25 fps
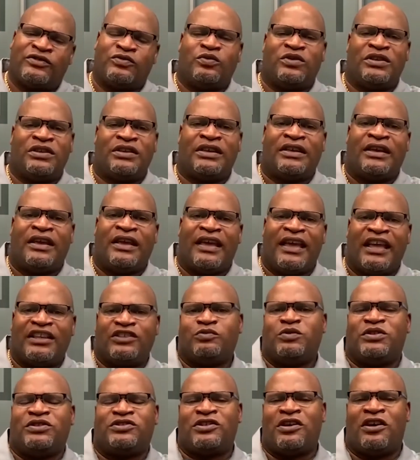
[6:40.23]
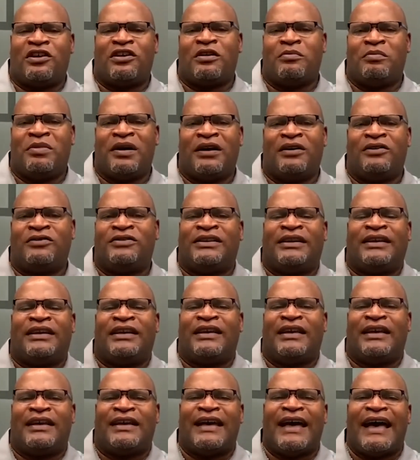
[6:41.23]
week as we talk about
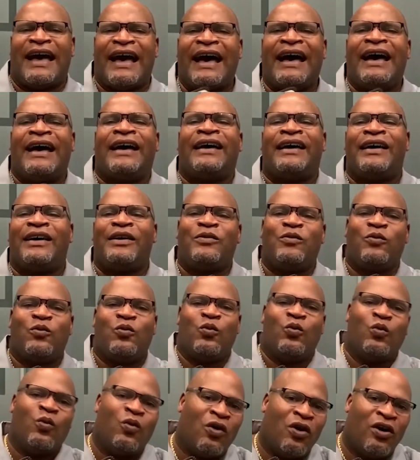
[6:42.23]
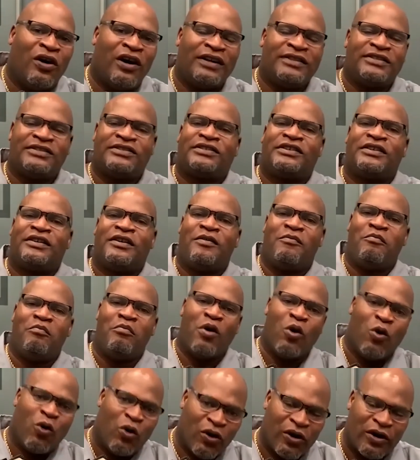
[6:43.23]
I want
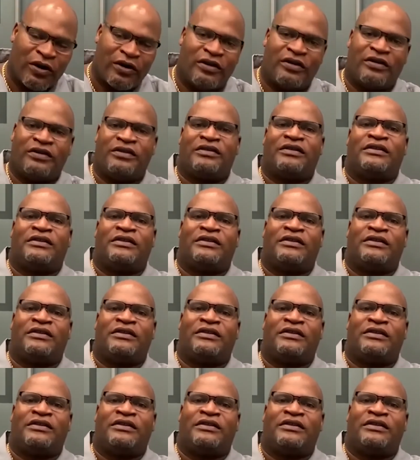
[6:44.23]
more.